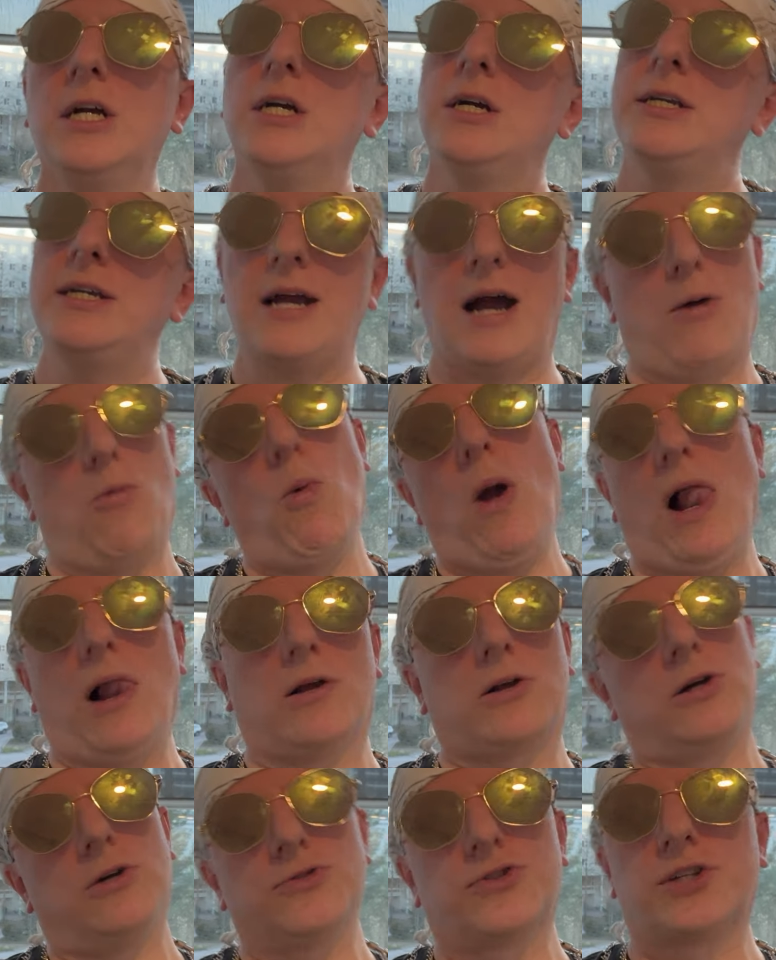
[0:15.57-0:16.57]
yeah, well,
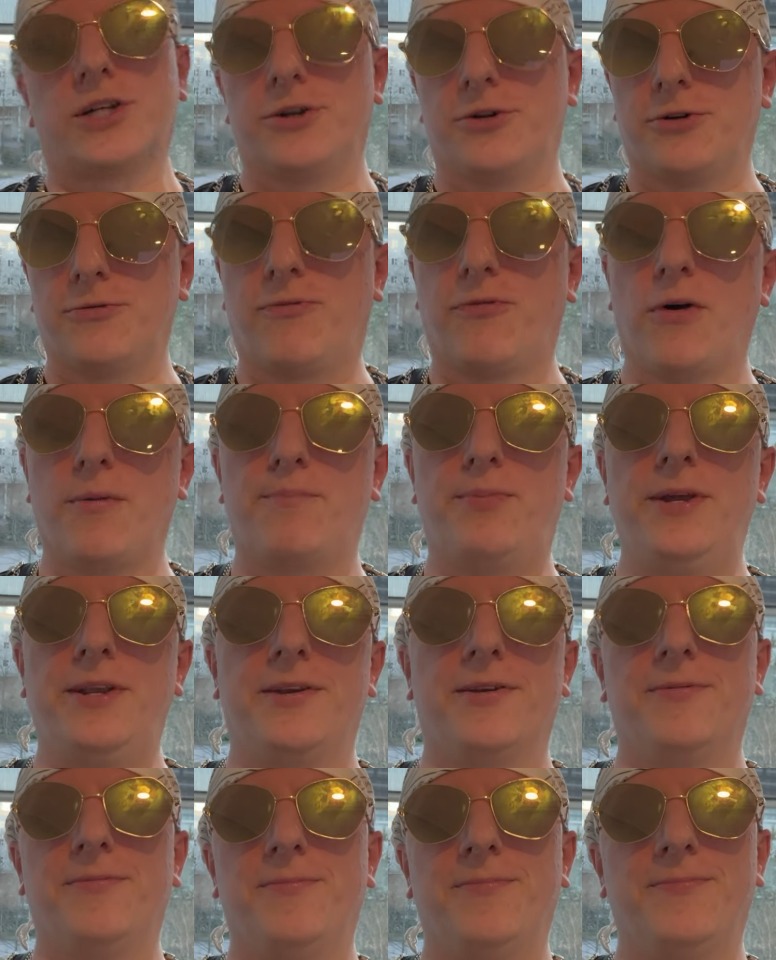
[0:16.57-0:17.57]
considered
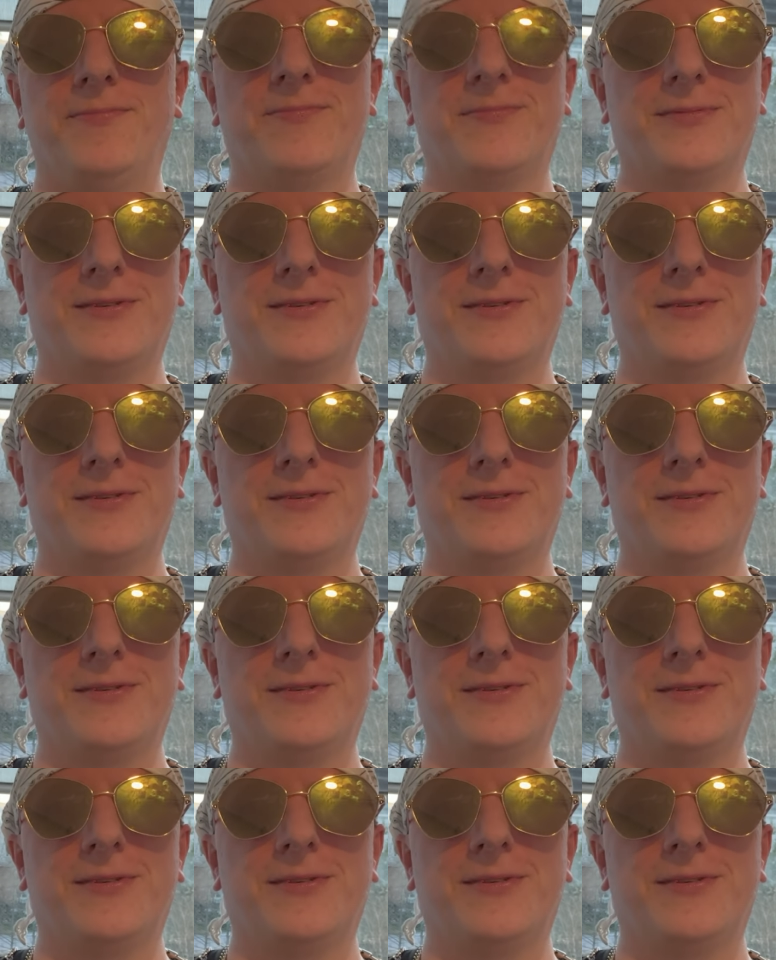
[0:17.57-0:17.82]
forbidden.